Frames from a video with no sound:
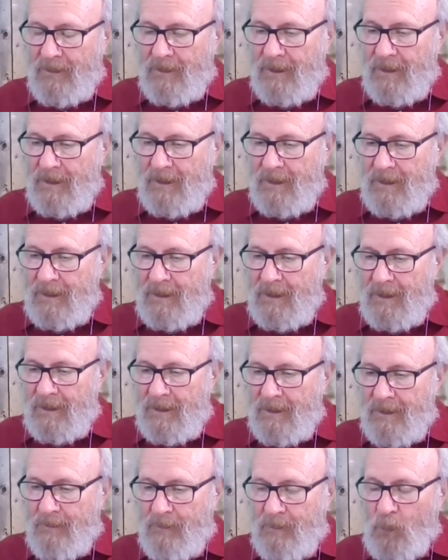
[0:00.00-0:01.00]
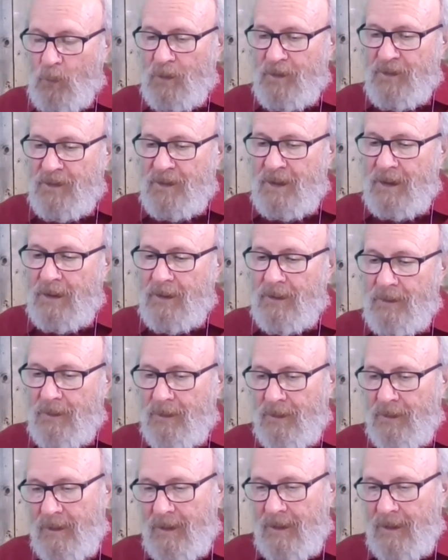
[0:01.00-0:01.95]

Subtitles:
the more singular